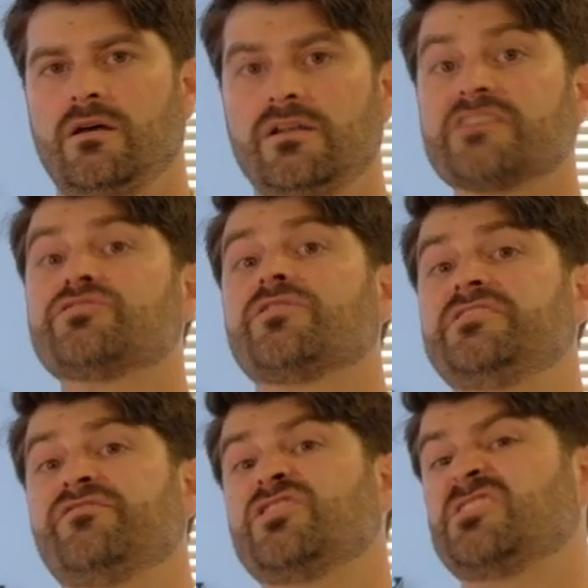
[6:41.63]
Next are the
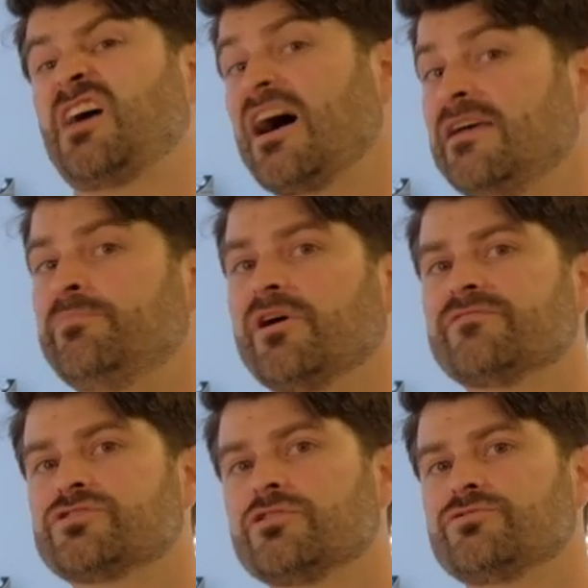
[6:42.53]
different type
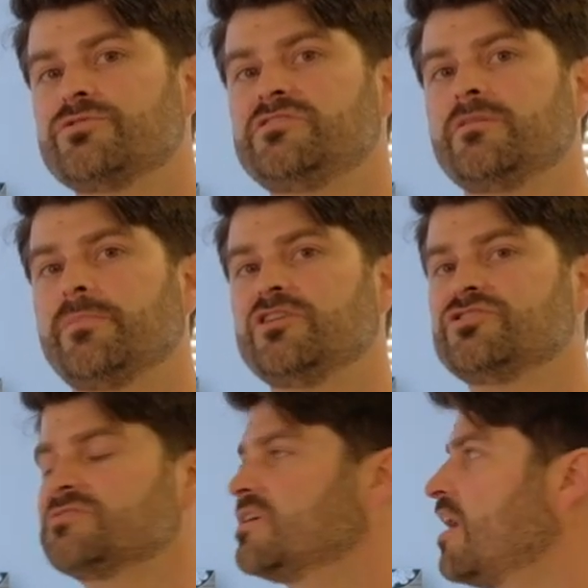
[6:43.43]
of surgeries that
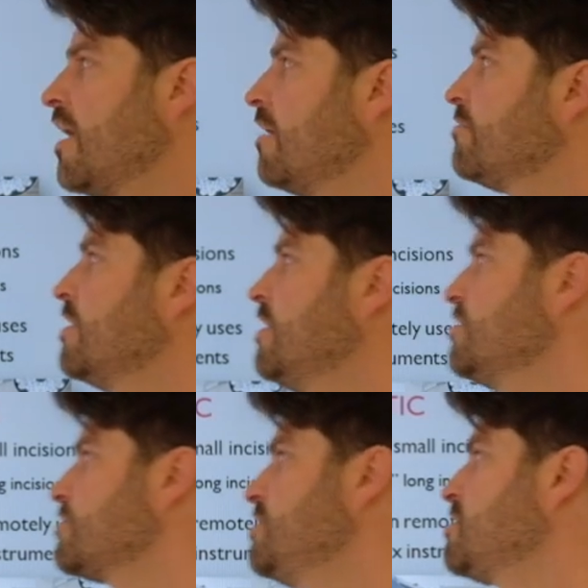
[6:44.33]
patients can have.
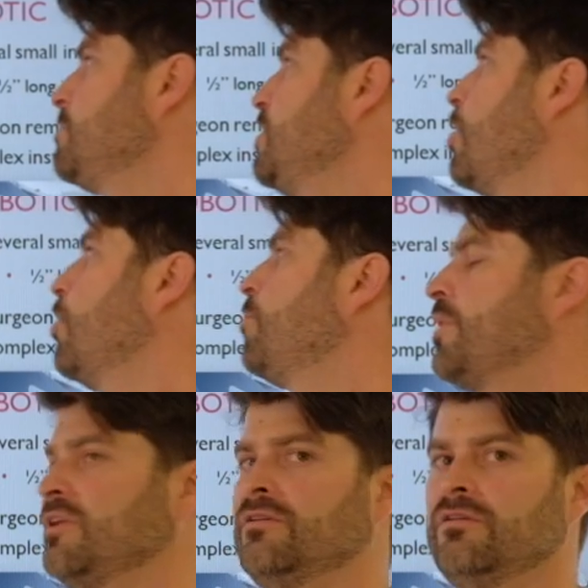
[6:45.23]
So these can be
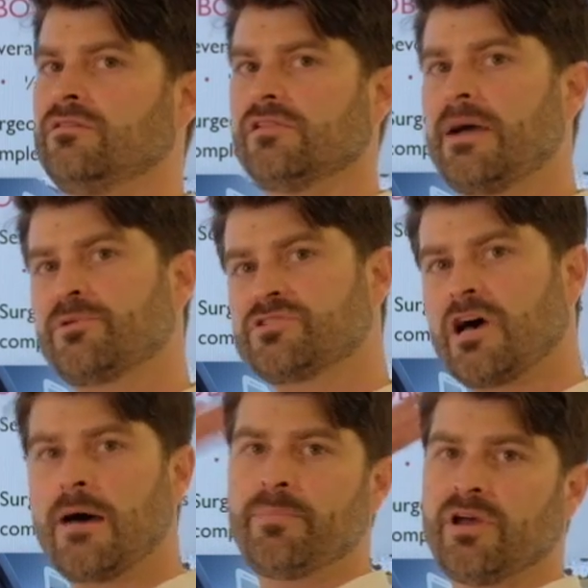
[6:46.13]
open,
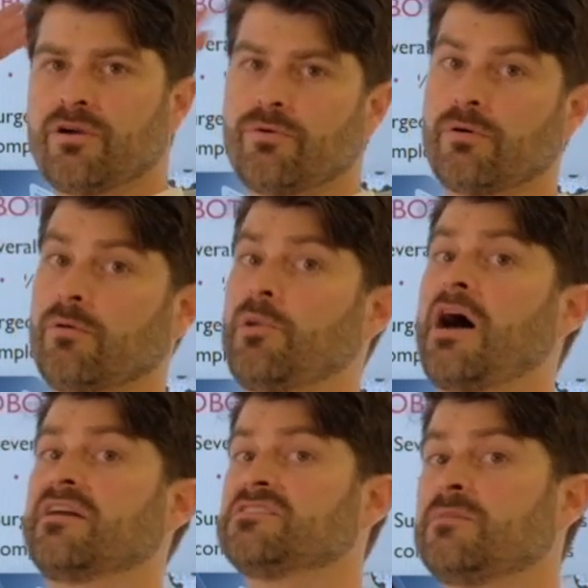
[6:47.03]
laparoscopic, or
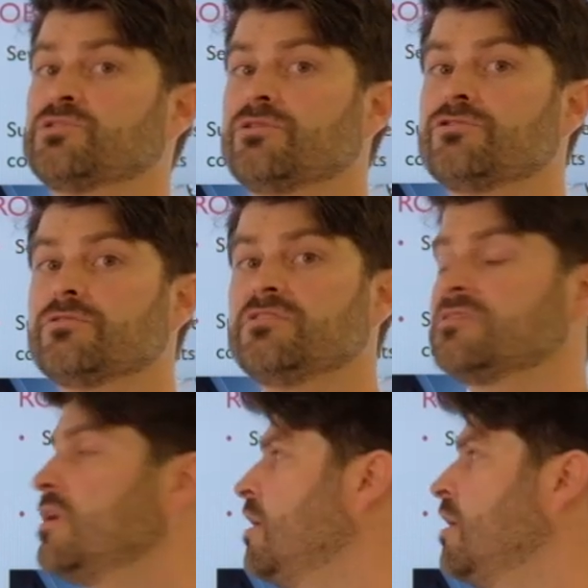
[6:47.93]
robotic type surgeries.